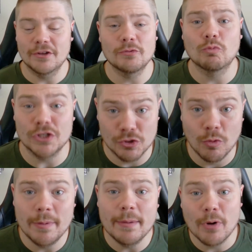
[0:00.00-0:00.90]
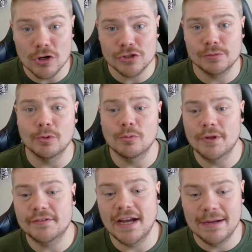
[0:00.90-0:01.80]
Which will be purchasable
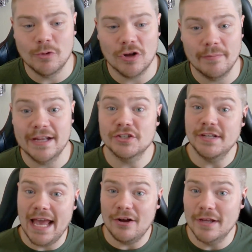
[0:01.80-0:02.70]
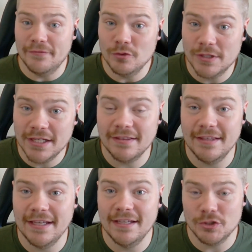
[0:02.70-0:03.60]
with time walking badges. Now, if you did
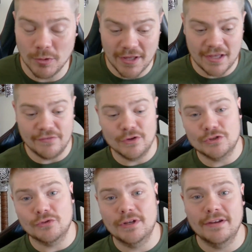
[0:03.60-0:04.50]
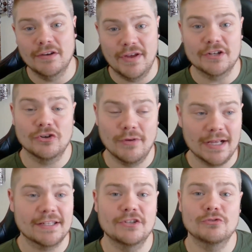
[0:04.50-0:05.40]
the 20th anniversary event
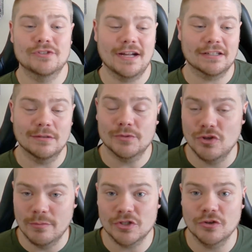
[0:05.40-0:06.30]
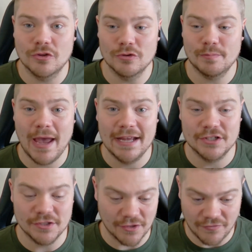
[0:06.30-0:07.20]
correct and you stocked up so much on those
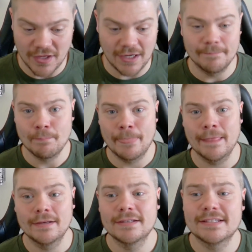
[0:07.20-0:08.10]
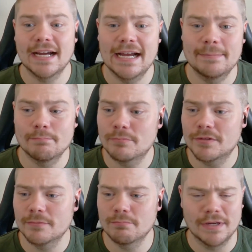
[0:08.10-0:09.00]
badges of the time
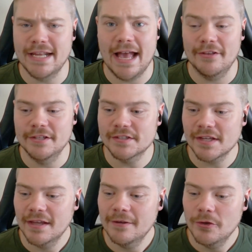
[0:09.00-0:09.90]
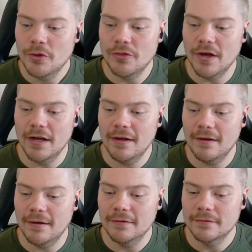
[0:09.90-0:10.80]
medallions,
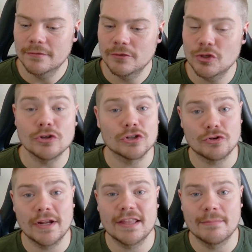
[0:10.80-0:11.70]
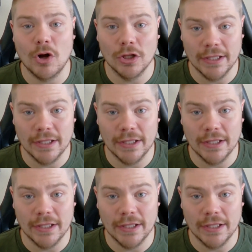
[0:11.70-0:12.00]
you could have traded them all